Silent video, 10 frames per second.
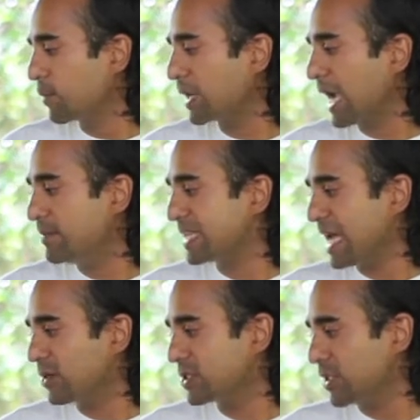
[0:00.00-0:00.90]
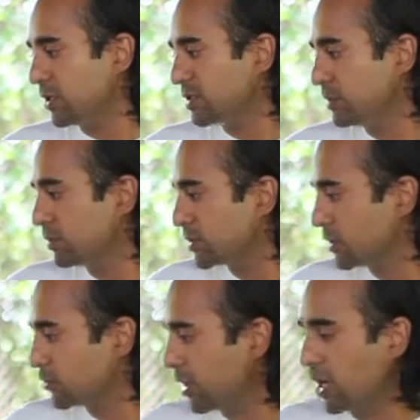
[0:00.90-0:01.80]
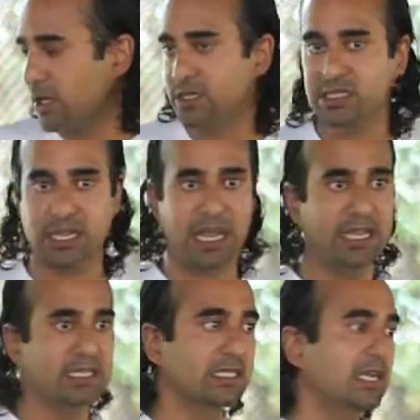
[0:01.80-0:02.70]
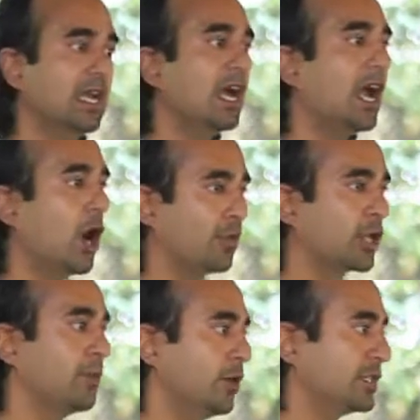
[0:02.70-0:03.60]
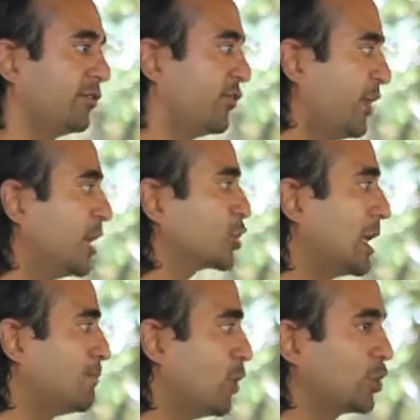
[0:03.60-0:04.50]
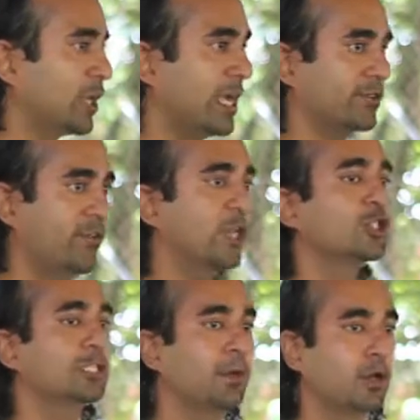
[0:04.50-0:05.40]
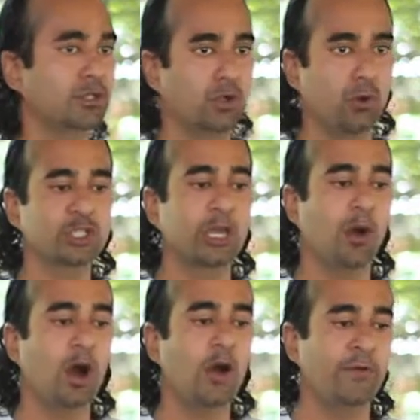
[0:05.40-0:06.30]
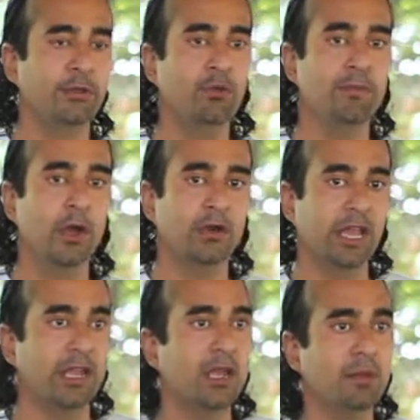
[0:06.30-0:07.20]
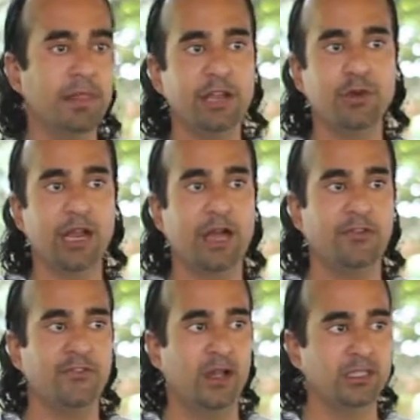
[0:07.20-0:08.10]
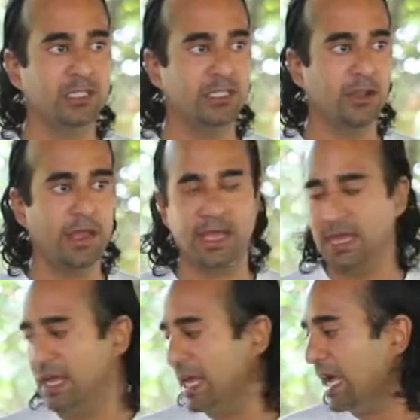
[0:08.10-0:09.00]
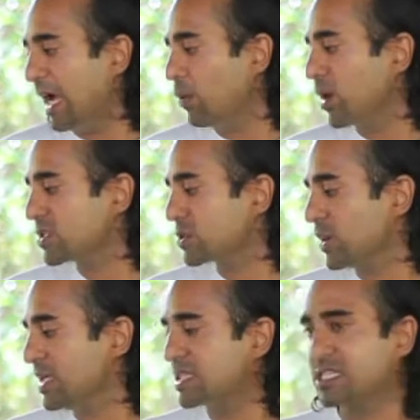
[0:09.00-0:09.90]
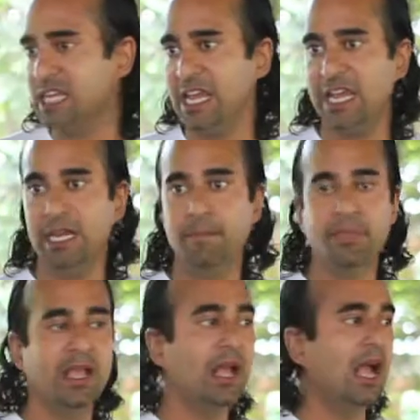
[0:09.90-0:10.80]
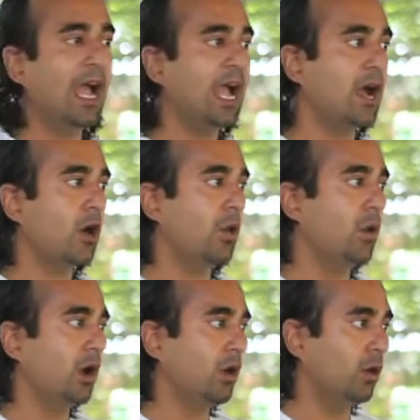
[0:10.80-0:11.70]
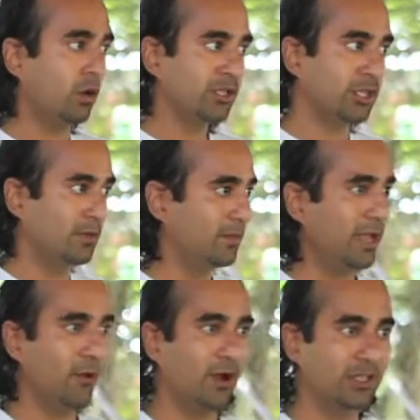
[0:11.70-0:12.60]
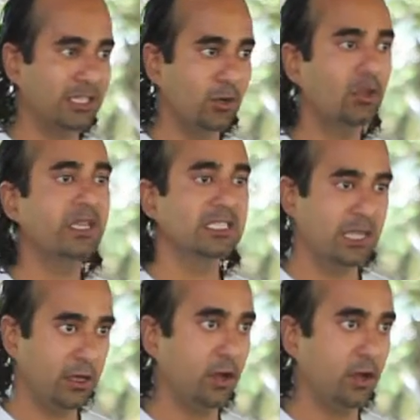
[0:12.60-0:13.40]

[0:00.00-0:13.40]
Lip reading: we came down to Granados and helped the community finish their project, finish this bottle school, which they were halfway through building. They'd run out of funds to do it. And once we'd seen how awesome it was in all these